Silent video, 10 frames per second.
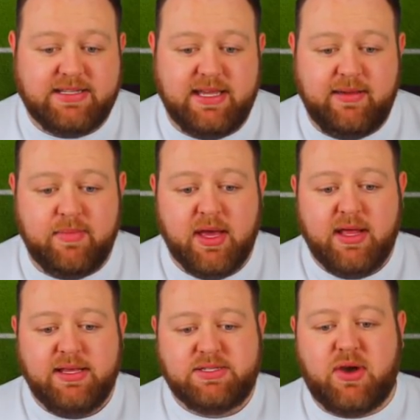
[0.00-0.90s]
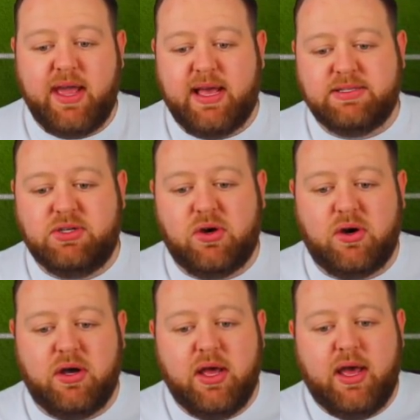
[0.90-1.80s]
A team. This guy has
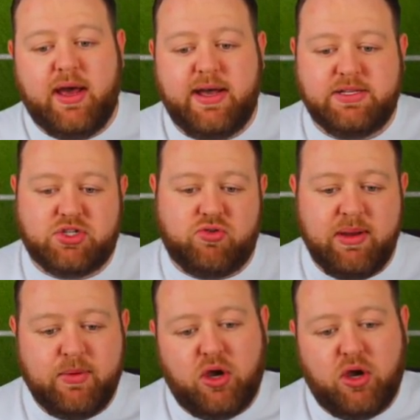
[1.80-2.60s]
got uh, Scream